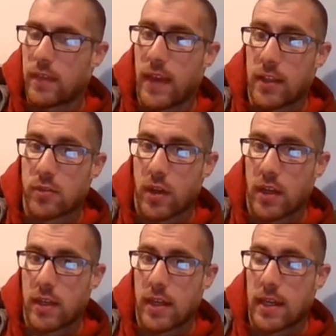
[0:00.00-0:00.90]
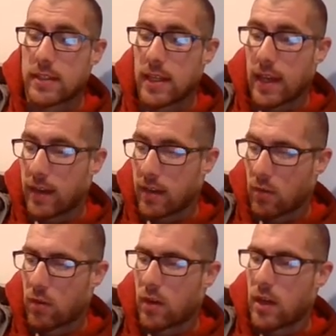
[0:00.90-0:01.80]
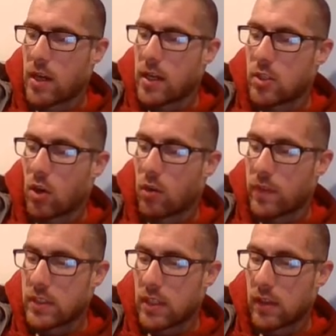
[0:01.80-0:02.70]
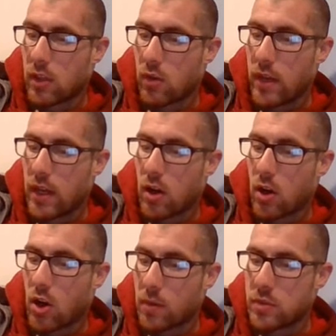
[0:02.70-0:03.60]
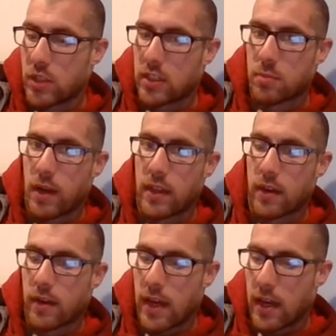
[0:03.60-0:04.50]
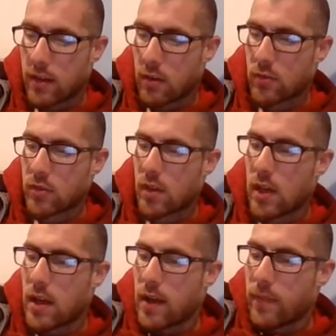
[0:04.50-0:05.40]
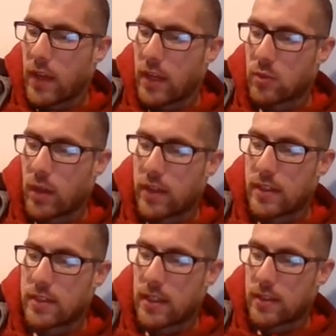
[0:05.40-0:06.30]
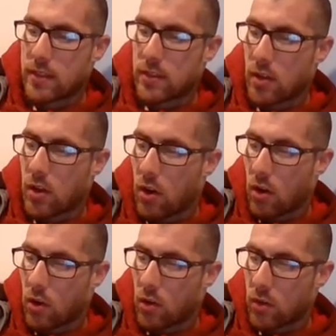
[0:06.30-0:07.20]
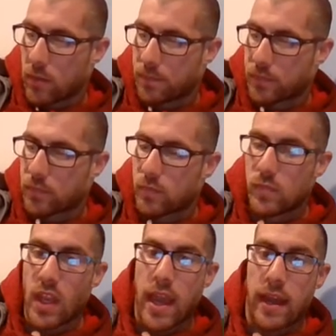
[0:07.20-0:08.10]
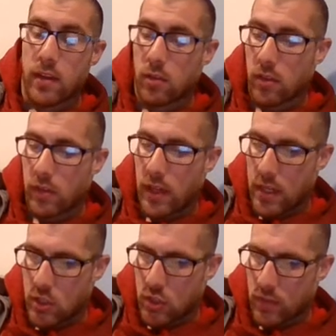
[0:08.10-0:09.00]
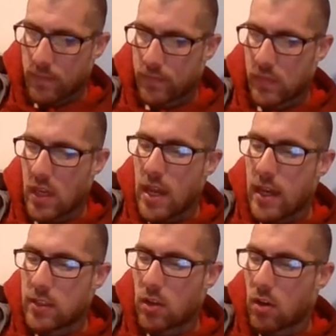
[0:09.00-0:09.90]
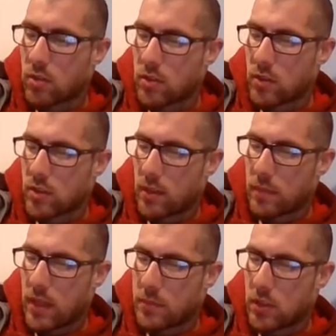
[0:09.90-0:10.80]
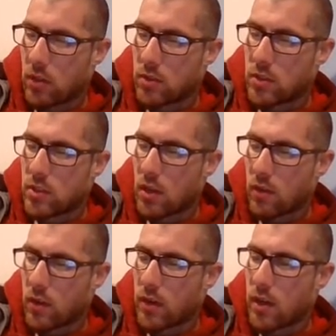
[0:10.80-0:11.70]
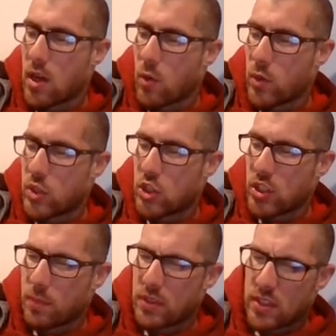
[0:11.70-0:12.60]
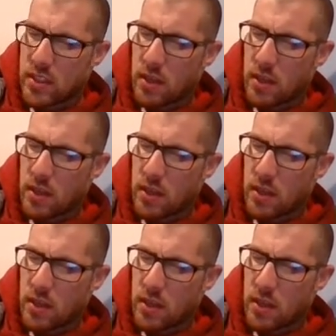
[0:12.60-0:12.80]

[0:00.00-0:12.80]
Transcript: That's right, it's an echo. Dolphins can locate objects by their echoes. That's why this sense is called echolocation. It's also sometimes called sonar, which ships and